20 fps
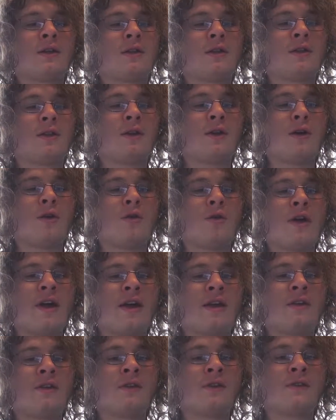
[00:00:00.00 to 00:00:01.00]

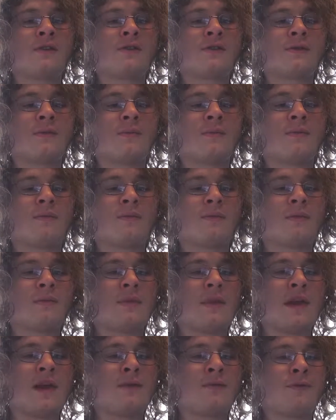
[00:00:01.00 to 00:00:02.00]
low-end
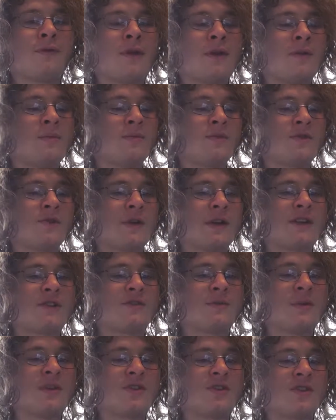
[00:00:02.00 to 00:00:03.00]
FM
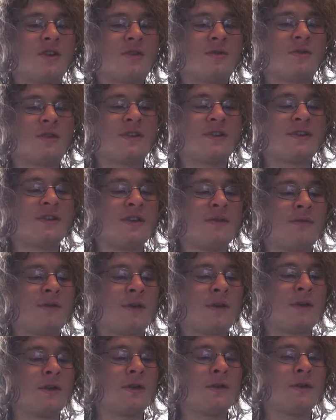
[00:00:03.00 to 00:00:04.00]
transmission and receiving.